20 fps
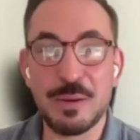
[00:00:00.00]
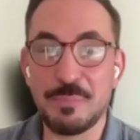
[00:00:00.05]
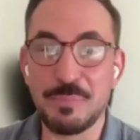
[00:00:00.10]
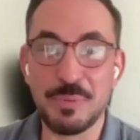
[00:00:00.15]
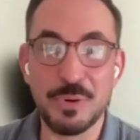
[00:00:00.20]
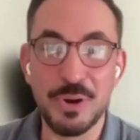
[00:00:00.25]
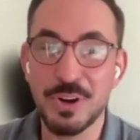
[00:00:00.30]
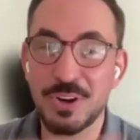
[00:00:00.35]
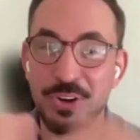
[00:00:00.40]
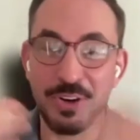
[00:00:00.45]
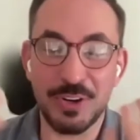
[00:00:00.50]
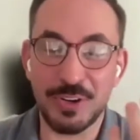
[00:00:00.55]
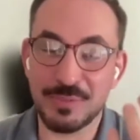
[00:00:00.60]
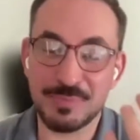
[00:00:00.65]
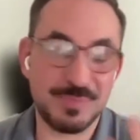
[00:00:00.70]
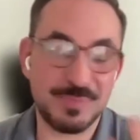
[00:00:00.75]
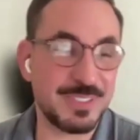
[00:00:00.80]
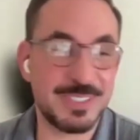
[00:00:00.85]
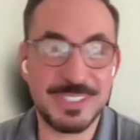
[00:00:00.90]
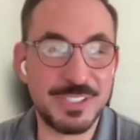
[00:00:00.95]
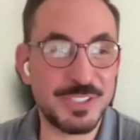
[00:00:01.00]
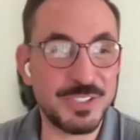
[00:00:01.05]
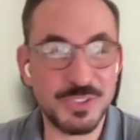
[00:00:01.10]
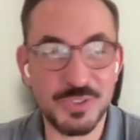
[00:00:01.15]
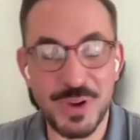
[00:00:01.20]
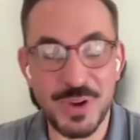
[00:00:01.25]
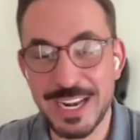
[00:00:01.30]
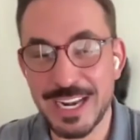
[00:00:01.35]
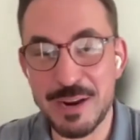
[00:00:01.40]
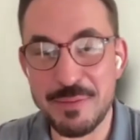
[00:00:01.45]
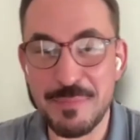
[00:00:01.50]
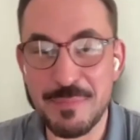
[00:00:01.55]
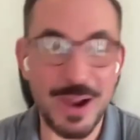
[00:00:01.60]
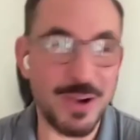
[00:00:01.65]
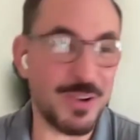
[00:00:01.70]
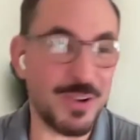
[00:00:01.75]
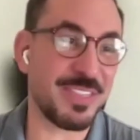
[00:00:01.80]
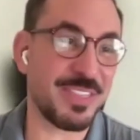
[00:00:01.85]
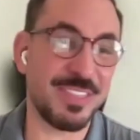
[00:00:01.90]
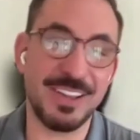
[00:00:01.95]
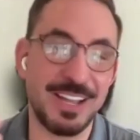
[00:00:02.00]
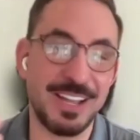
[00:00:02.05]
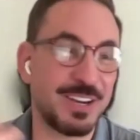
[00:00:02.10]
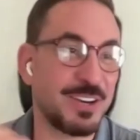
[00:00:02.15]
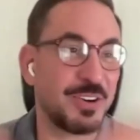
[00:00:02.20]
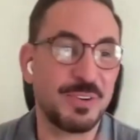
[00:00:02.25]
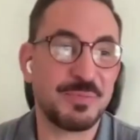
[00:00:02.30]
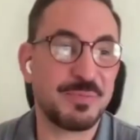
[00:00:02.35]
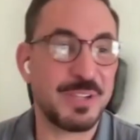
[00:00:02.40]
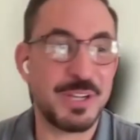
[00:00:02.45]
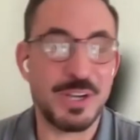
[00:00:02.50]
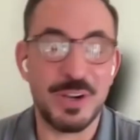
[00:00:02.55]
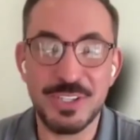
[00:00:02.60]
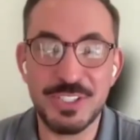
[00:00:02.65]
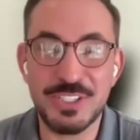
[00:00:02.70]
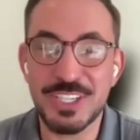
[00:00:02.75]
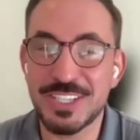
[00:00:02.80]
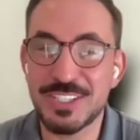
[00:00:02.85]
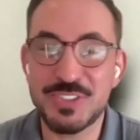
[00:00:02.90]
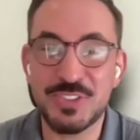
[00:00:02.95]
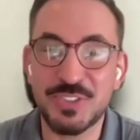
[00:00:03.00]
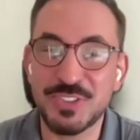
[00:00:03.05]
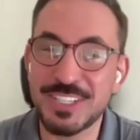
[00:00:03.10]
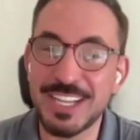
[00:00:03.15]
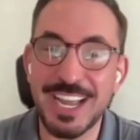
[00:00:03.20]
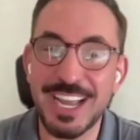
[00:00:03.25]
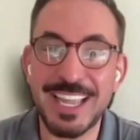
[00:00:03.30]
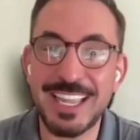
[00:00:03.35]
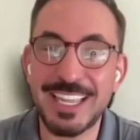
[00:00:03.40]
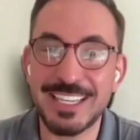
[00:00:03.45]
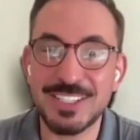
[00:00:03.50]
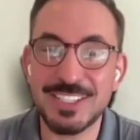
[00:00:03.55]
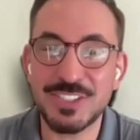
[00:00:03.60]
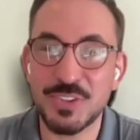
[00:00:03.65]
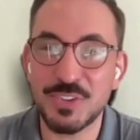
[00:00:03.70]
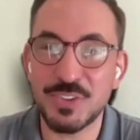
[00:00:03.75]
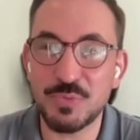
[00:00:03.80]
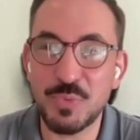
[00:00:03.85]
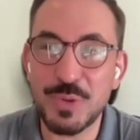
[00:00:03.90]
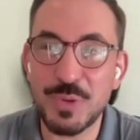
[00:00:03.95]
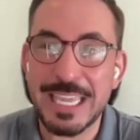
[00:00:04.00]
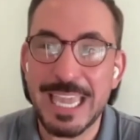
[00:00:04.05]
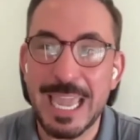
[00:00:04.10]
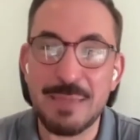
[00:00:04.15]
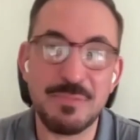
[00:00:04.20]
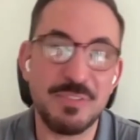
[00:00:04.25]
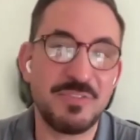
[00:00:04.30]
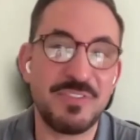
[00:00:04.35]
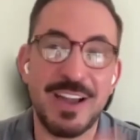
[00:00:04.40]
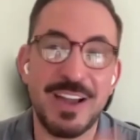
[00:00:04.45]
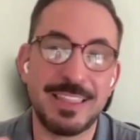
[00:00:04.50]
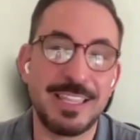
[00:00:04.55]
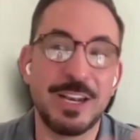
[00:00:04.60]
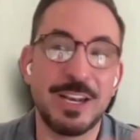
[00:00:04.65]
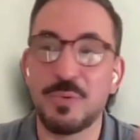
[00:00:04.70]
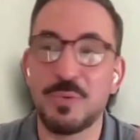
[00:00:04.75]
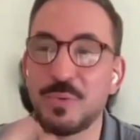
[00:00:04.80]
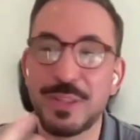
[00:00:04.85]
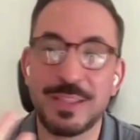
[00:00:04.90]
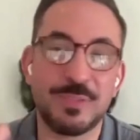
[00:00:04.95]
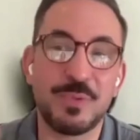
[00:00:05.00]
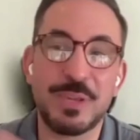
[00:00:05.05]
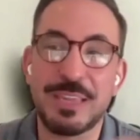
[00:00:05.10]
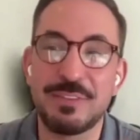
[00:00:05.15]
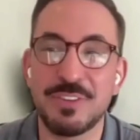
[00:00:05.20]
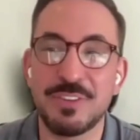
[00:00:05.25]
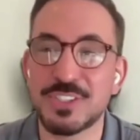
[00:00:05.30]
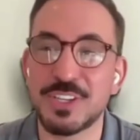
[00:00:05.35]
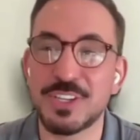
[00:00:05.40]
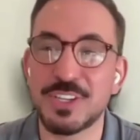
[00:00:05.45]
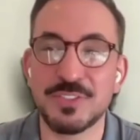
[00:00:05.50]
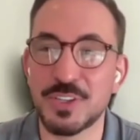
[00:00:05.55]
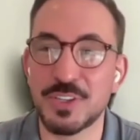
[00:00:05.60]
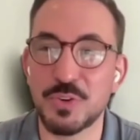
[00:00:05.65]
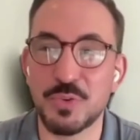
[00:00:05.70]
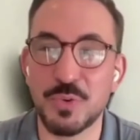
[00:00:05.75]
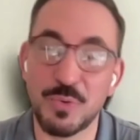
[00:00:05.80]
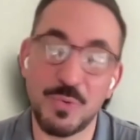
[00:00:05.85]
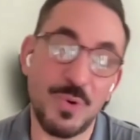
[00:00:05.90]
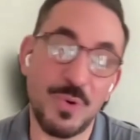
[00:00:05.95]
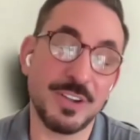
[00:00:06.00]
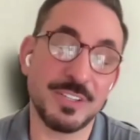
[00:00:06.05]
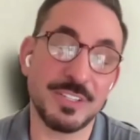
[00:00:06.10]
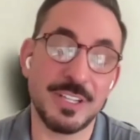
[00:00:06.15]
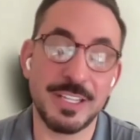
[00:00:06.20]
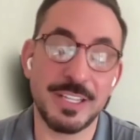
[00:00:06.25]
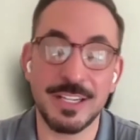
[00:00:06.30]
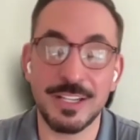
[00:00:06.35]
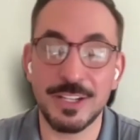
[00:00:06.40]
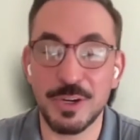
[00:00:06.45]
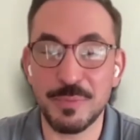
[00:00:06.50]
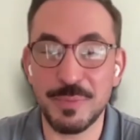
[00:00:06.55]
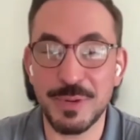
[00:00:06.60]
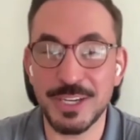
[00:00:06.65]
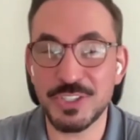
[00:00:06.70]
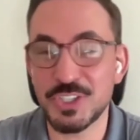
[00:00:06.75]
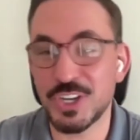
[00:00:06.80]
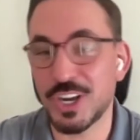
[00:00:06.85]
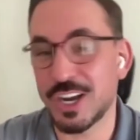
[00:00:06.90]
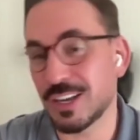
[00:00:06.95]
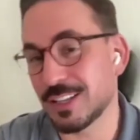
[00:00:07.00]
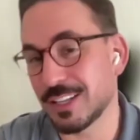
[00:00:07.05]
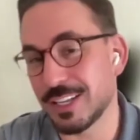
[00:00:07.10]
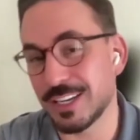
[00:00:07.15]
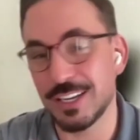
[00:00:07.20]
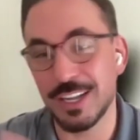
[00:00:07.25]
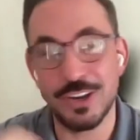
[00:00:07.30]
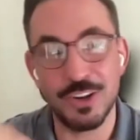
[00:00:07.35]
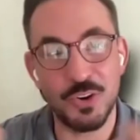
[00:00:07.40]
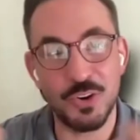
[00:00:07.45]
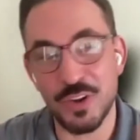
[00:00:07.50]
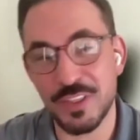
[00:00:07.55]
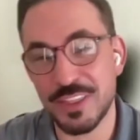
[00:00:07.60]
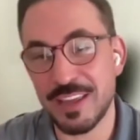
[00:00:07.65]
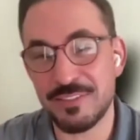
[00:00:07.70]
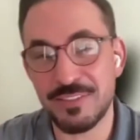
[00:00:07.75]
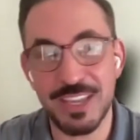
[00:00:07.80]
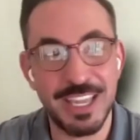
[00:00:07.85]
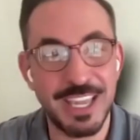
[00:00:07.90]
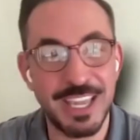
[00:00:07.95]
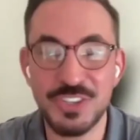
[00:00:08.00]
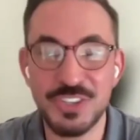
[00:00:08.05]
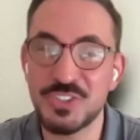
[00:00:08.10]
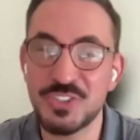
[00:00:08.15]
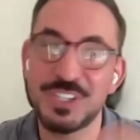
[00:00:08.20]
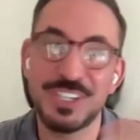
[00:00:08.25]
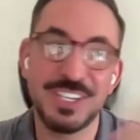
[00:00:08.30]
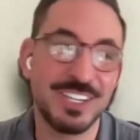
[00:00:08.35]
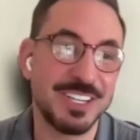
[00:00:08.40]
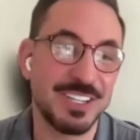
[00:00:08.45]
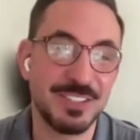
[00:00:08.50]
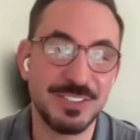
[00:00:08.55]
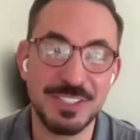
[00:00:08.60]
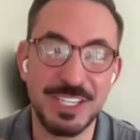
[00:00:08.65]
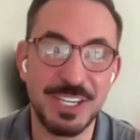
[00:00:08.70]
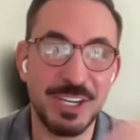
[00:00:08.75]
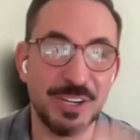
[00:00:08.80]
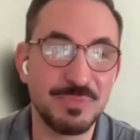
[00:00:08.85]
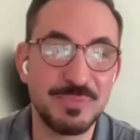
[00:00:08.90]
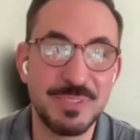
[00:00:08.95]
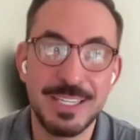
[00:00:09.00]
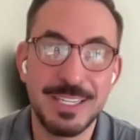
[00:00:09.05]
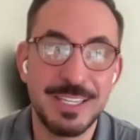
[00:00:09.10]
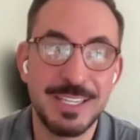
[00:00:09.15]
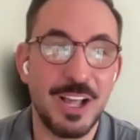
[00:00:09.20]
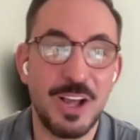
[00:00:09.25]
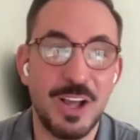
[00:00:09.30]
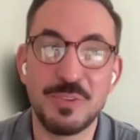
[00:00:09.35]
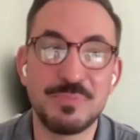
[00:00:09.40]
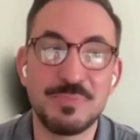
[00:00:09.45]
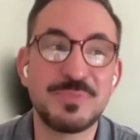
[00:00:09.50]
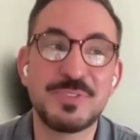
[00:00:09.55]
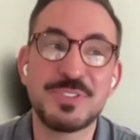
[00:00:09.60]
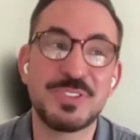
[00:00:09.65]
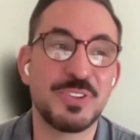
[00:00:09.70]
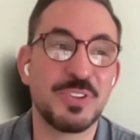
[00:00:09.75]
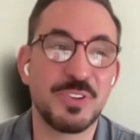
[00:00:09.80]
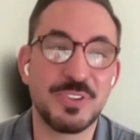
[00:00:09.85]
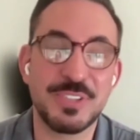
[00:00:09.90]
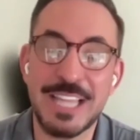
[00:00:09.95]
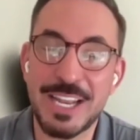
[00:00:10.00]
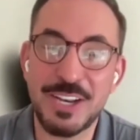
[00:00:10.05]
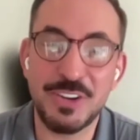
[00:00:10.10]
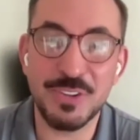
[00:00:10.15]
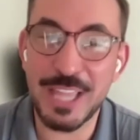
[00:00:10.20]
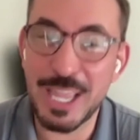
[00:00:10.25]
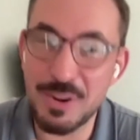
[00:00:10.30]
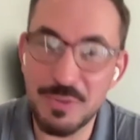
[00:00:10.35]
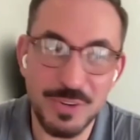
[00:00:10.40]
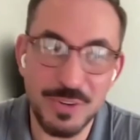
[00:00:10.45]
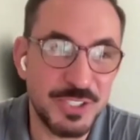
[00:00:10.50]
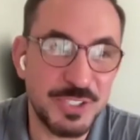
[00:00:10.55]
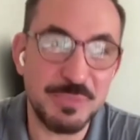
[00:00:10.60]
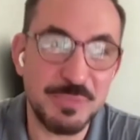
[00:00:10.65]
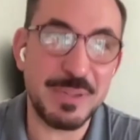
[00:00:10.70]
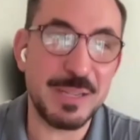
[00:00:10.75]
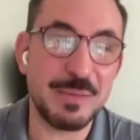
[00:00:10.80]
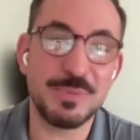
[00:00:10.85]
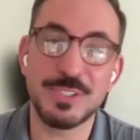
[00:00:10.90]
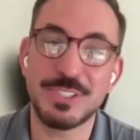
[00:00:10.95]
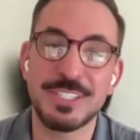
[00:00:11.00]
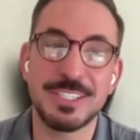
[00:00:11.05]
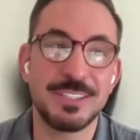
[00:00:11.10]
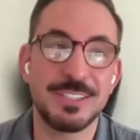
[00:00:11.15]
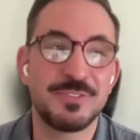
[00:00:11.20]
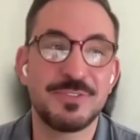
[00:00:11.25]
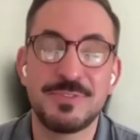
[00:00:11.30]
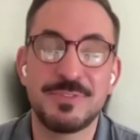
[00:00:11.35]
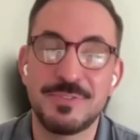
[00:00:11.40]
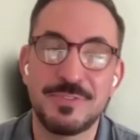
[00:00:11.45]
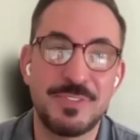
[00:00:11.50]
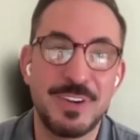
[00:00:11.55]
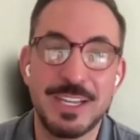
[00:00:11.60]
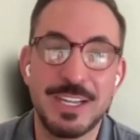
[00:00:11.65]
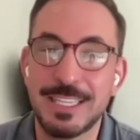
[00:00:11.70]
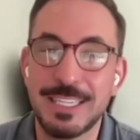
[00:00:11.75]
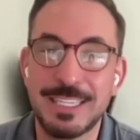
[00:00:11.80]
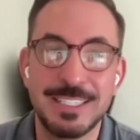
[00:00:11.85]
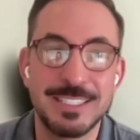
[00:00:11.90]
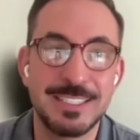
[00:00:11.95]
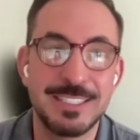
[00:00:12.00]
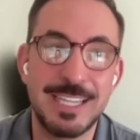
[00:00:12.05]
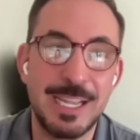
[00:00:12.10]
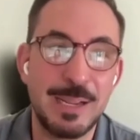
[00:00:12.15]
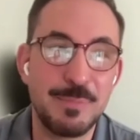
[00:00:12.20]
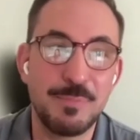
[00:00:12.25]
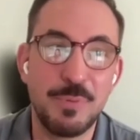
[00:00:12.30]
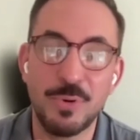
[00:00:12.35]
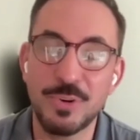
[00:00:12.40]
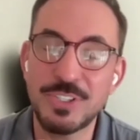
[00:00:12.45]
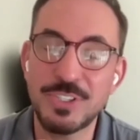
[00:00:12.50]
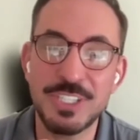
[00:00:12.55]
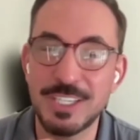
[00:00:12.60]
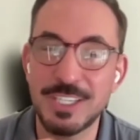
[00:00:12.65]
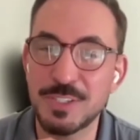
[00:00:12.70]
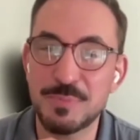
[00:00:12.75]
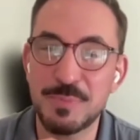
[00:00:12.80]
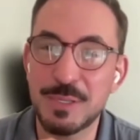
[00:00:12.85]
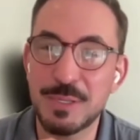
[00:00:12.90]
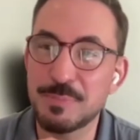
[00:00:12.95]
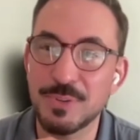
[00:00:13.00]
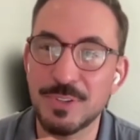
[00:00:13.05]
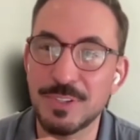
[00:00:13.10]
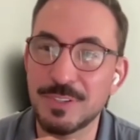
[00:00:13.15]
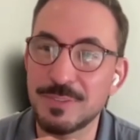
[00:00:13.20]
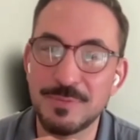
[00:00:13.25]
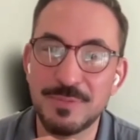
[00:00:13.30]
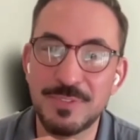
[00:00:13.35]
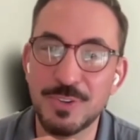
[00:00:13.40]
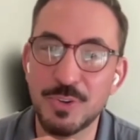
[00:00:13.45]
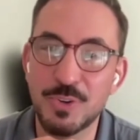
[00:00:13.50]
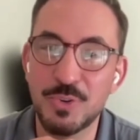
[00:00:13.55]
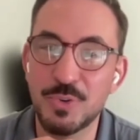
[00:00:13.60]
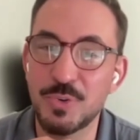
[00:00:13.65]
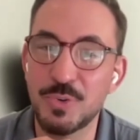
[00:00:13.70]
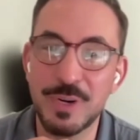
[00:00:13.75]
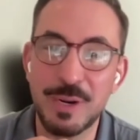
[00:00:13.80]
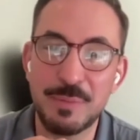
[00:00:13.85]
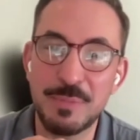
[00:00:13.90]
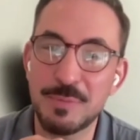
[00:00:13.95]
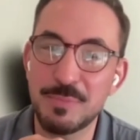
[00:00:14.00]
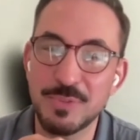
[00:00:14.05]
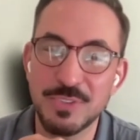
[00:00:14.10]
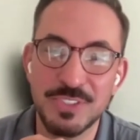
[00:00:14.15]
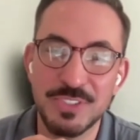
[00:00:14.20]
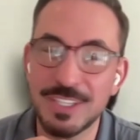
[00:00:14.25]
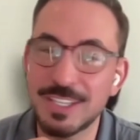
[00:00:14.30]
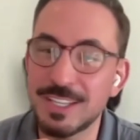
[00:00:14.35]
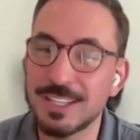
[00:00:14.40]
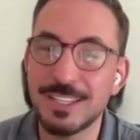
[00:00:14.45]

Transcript: read a book or train in a marathon or, you know, adjust your diet. And so we gamify, you know, we give ourselves a little reward. I'll eat a little bit of chocolate and I'll go on that vacation. I'll, you know, I'll learn that new language and be able to finally date Portuguese people and feel cool when I'm in